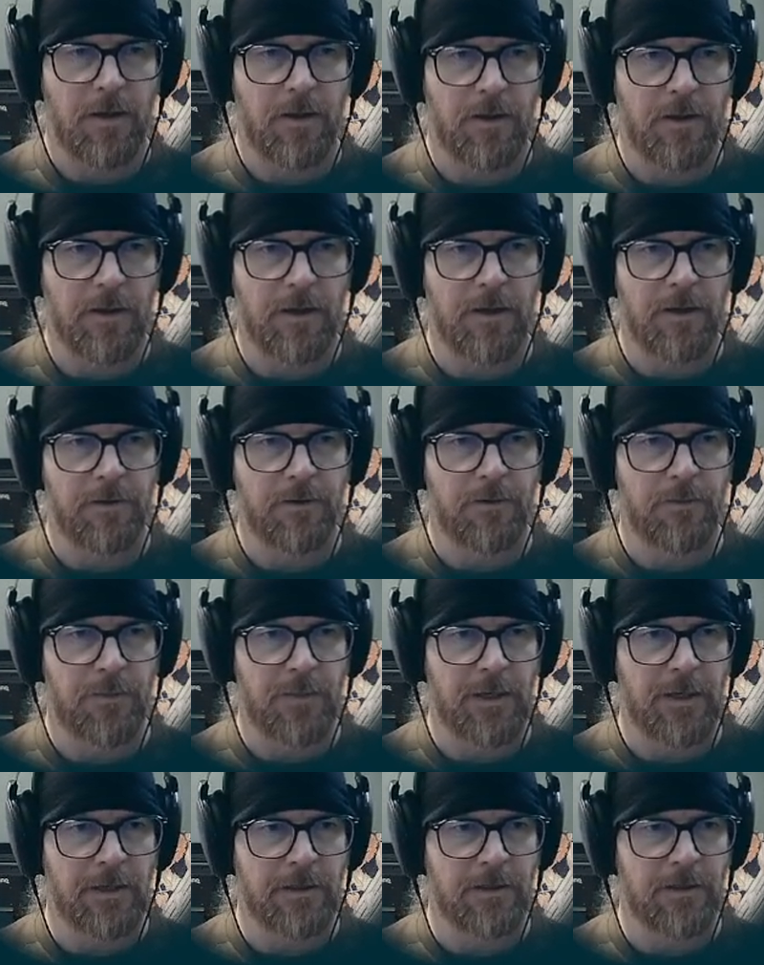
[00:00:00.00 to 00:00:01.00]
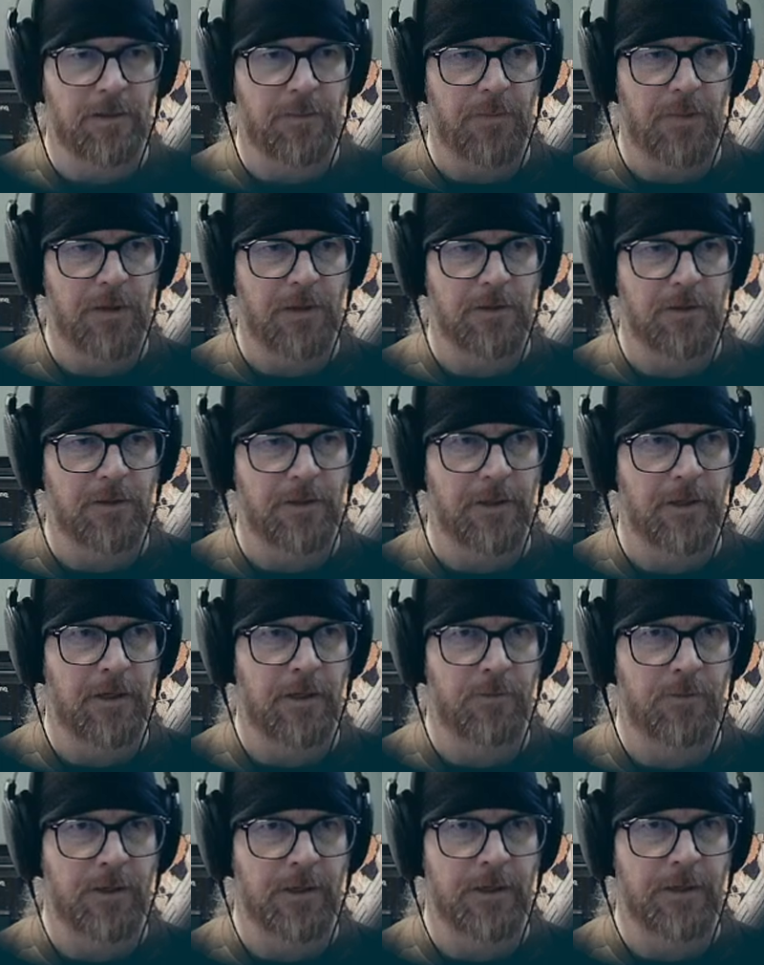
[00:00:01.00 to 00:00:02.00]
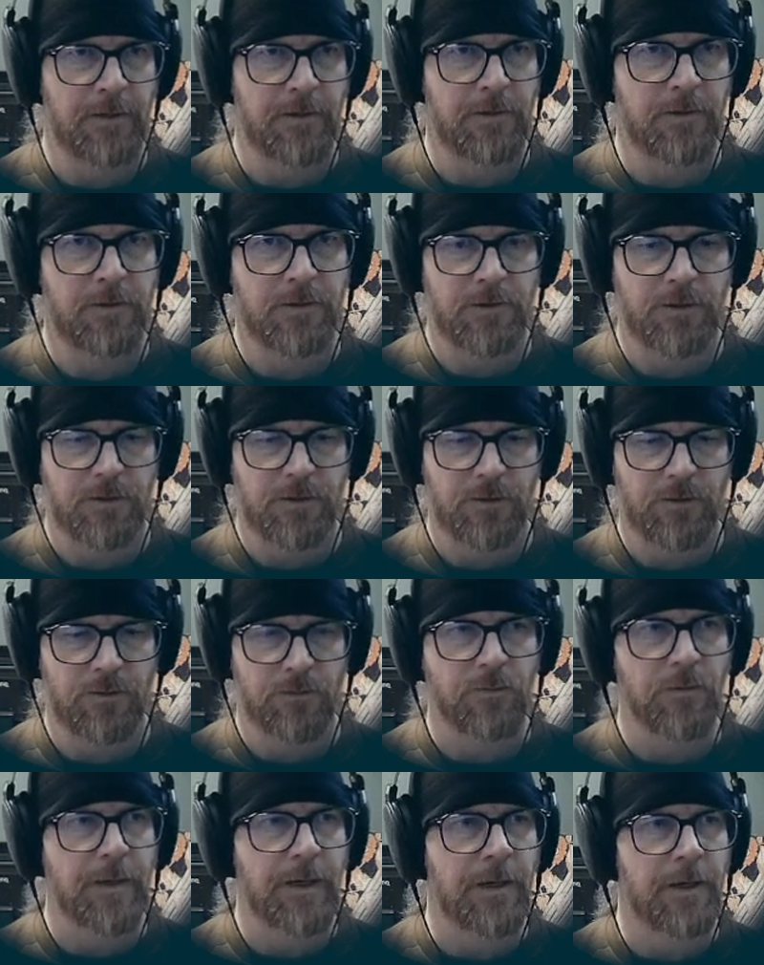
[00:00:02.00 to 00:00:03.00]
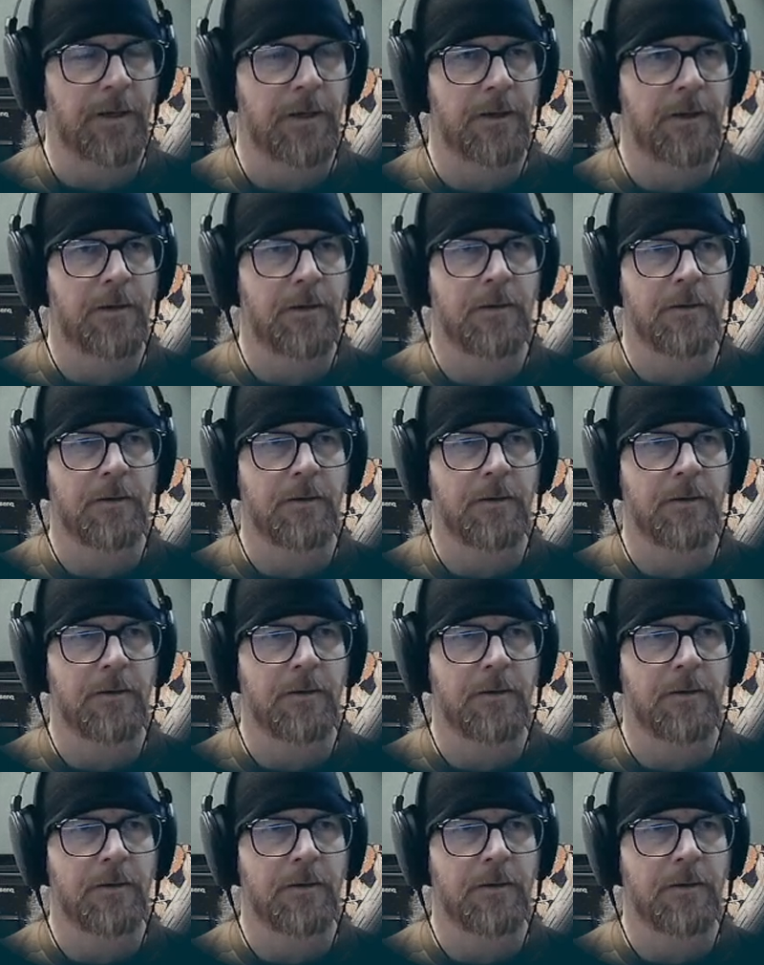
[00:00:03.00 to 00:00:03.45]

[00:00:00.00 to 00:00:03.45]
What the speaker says: The other piece of the puzzle here, I'm running screen.